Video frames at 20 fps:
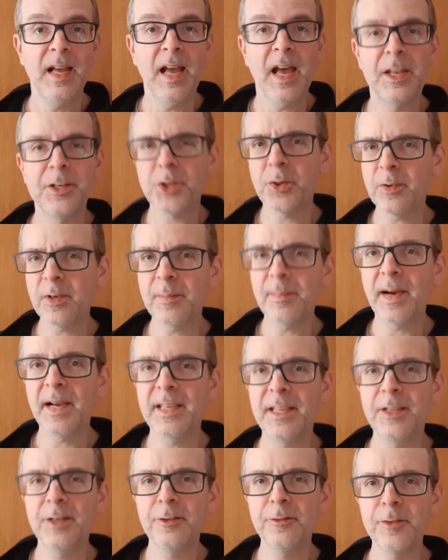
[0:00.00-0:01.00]
And during
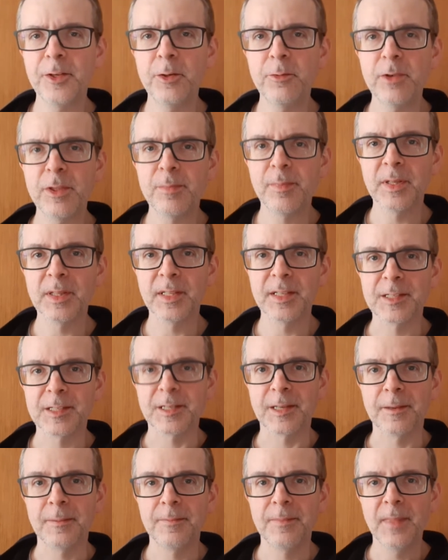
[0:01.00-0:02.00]
my interview with
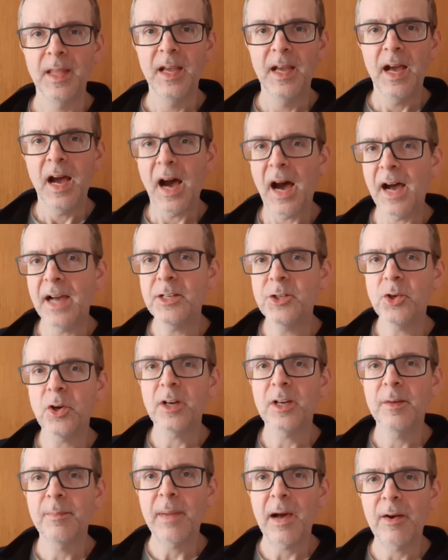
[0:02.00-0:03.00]
Melissa, I
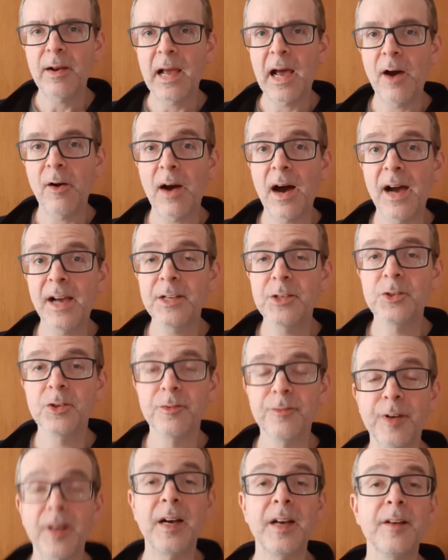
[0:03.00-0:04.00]
talk about how I
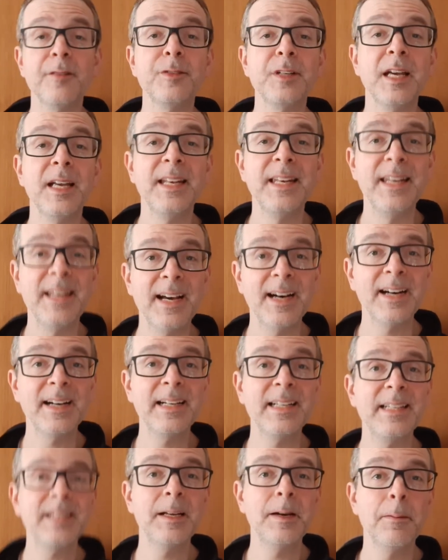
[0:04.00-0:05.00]
survived
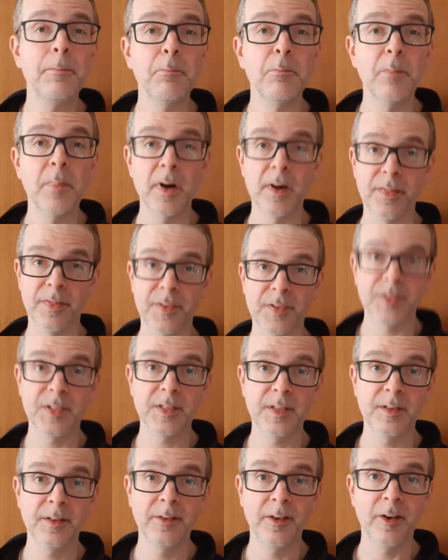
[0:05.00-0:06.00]
nine
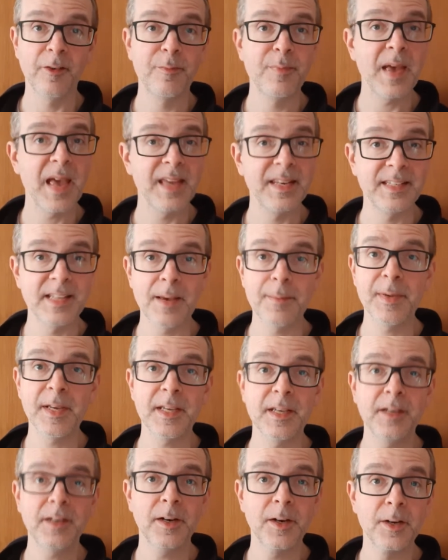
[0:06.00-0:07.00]
months of
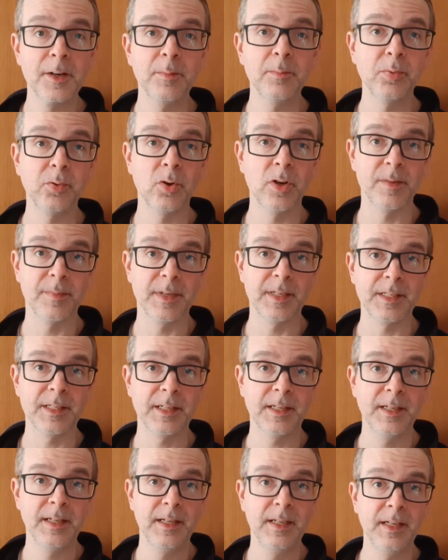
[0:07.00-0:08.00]
pandemic
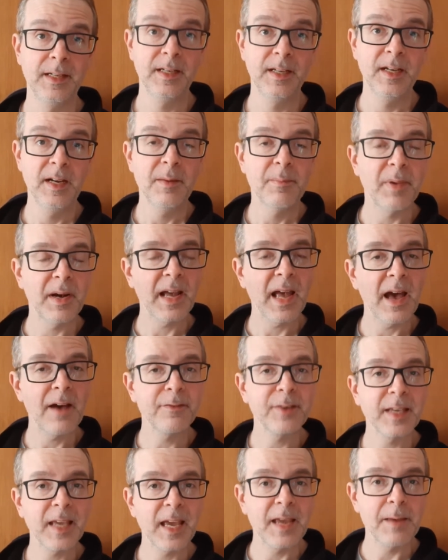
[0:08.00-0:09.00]
unemployment by
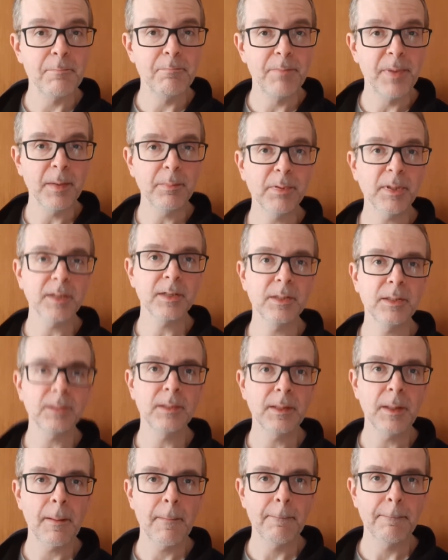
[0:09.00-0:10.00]
having a
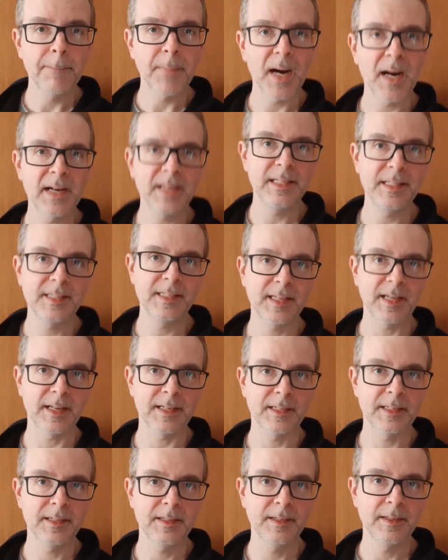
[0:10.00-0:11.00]
biblical
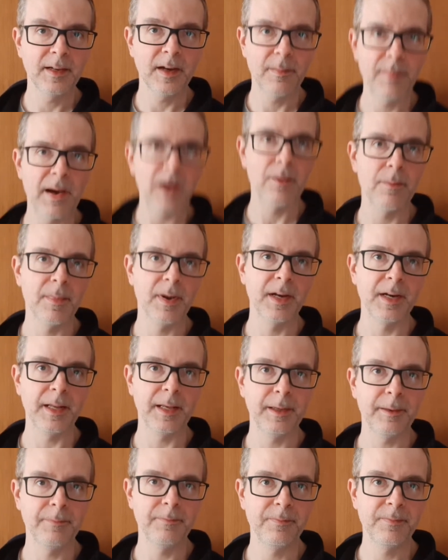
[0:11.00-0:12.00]
mindset about
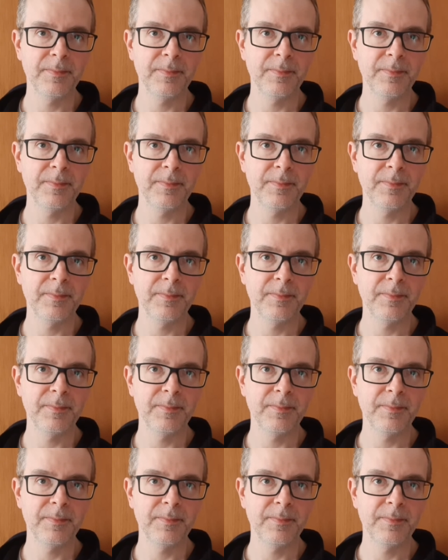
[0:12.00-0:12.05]
money.